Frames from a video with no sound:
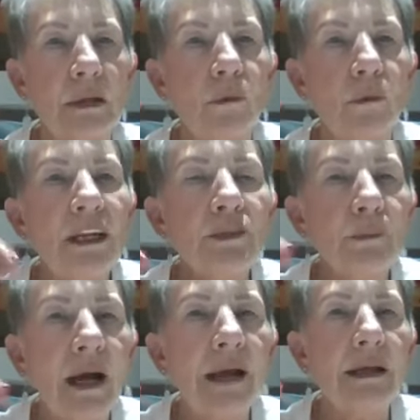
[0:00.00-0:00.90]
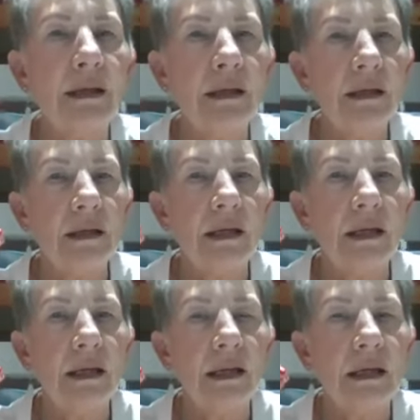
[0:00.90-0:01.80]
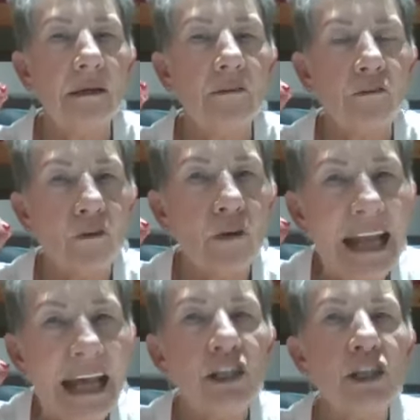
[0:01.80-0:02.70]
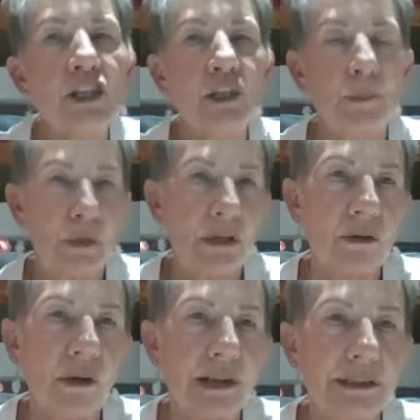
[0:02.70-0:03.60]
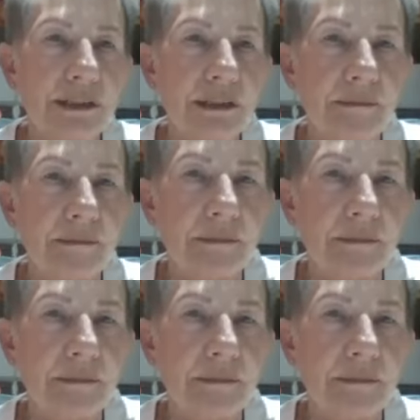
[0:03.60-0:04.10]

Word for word: What is my relationship with Christ?